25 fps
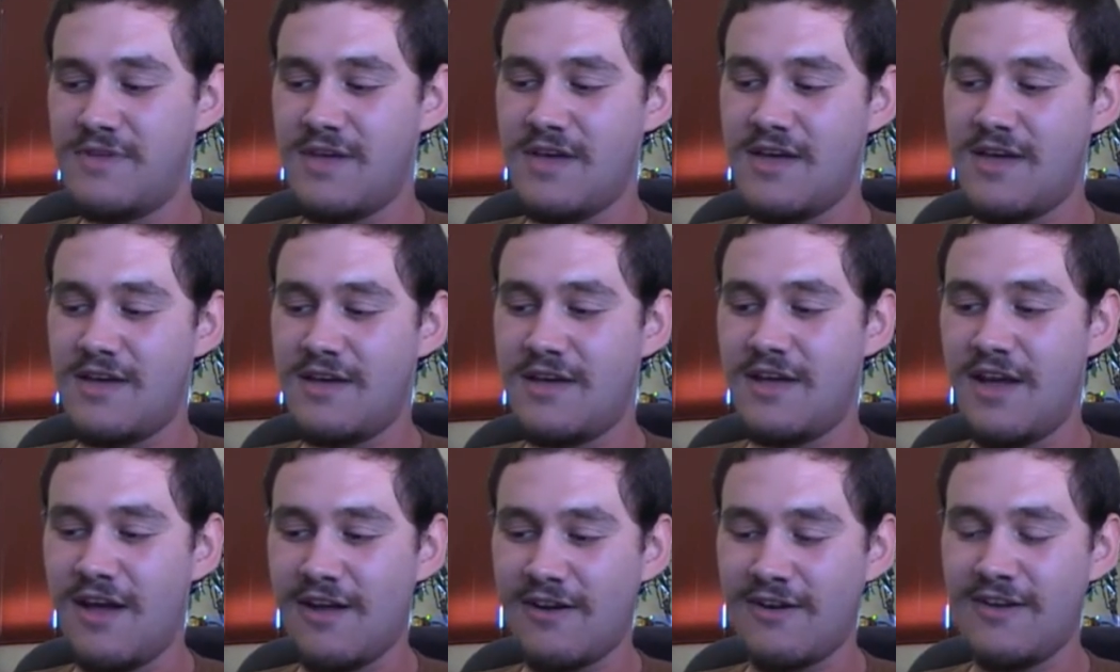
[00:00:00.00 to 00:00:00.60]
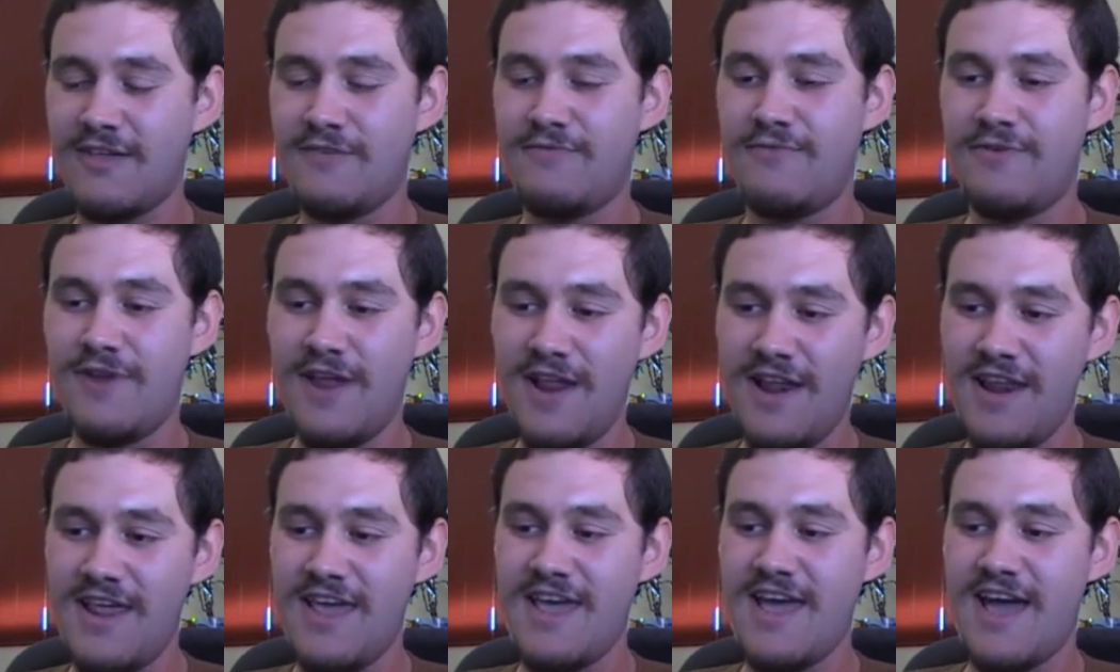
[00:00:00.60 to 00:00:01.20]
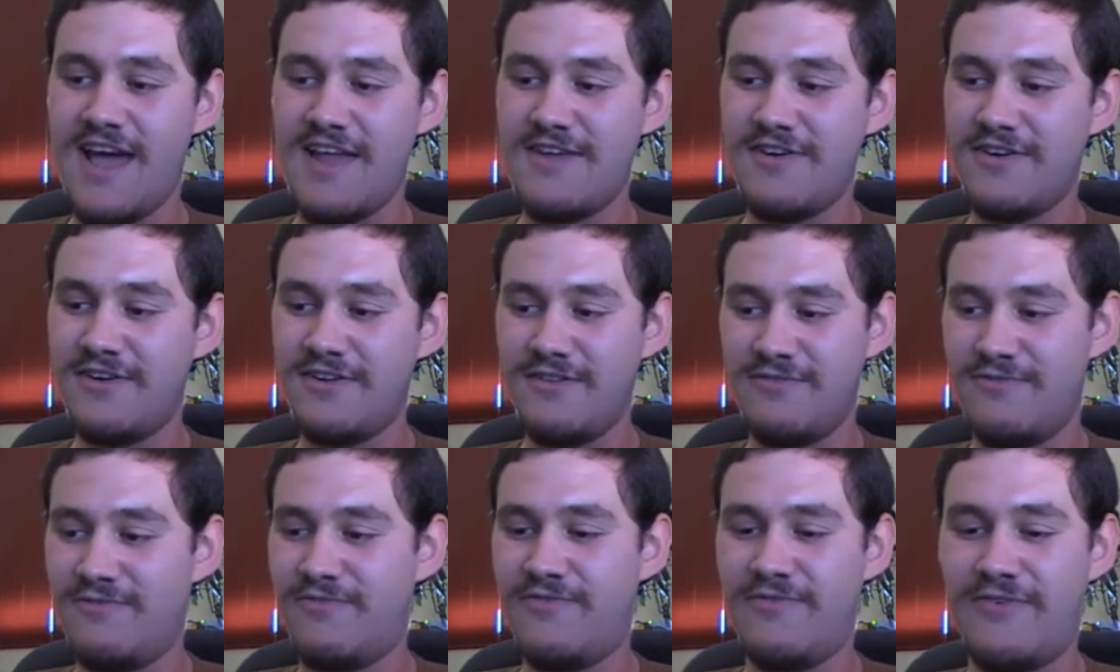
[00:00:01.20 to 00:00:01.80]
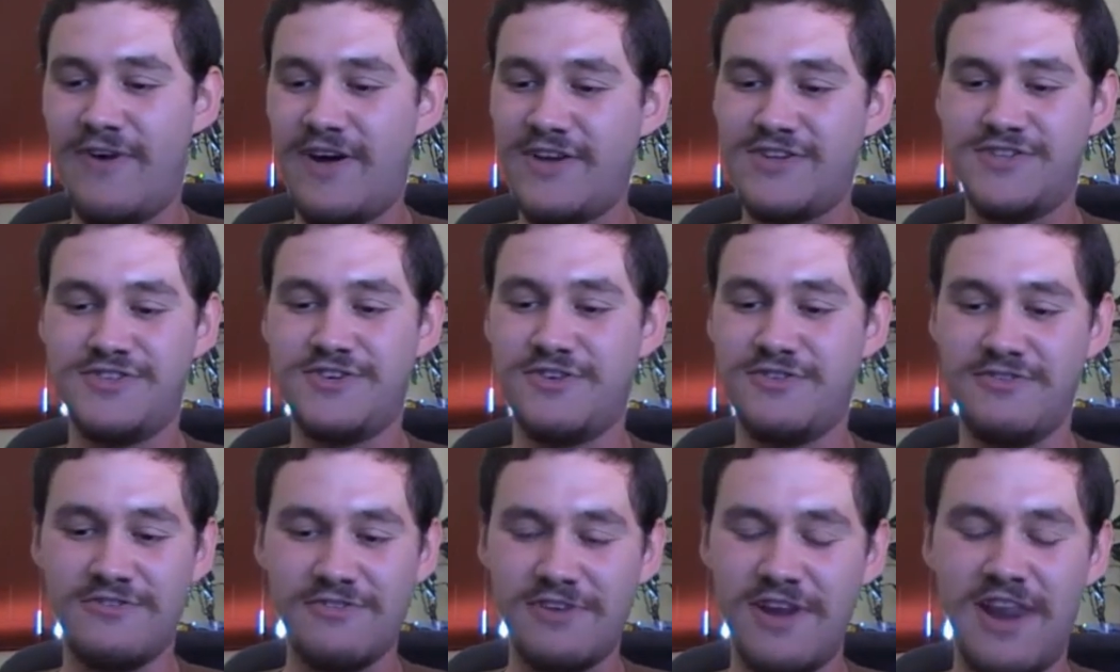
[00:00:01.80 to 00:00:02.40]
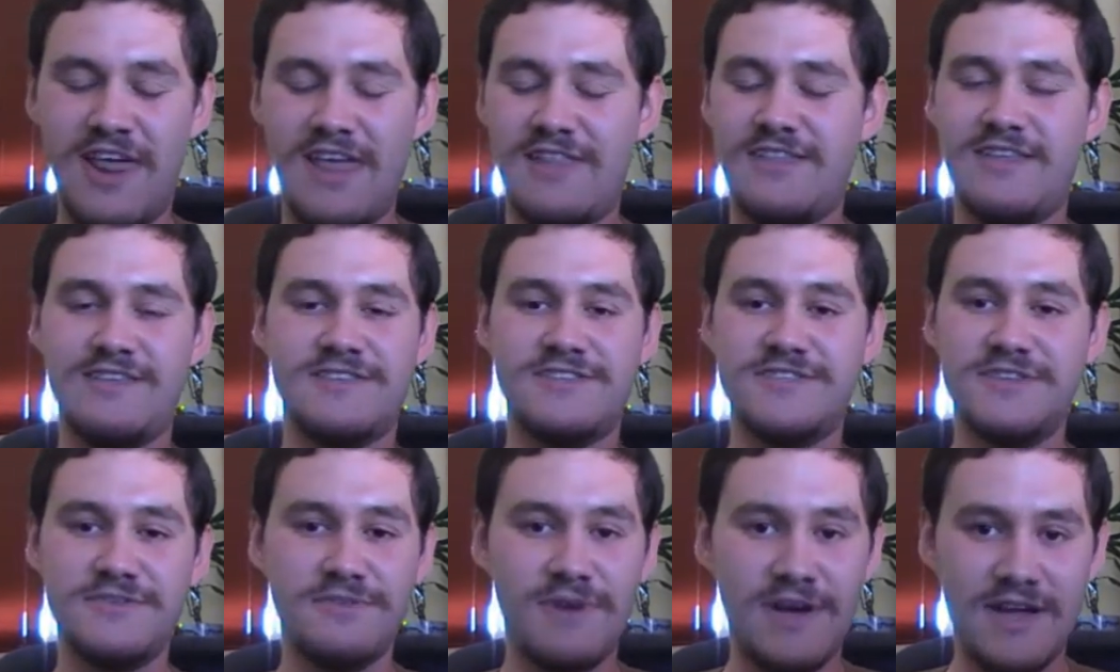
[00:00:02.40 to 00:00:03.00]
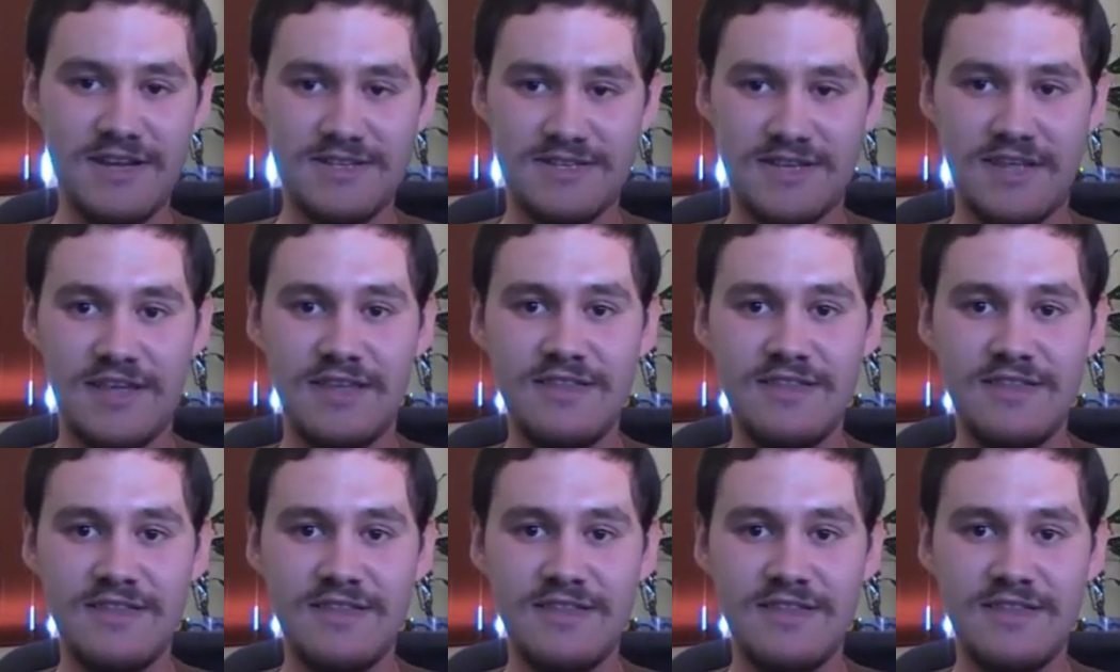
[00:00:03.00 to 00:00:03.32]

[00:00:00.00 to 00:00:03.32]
girly, frilly and old-fashioned related she was.